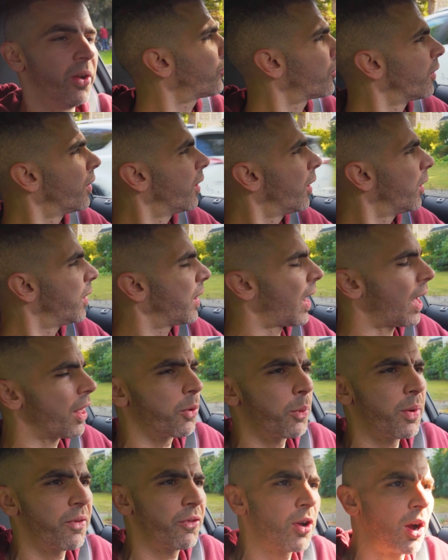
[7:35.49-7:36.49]
So now
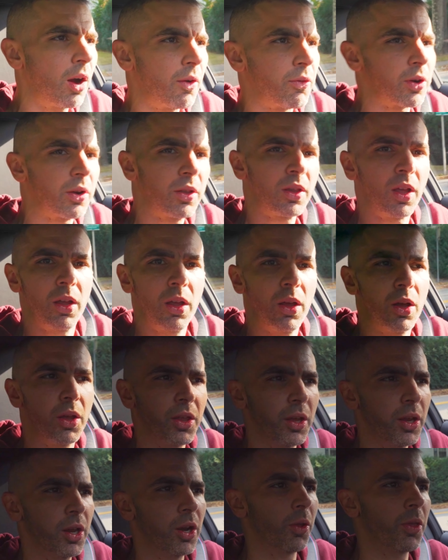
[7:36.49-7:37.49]
that we've covered
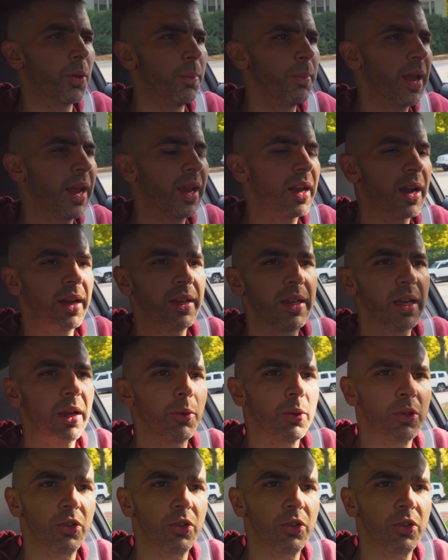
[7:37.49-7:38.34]
the main idea,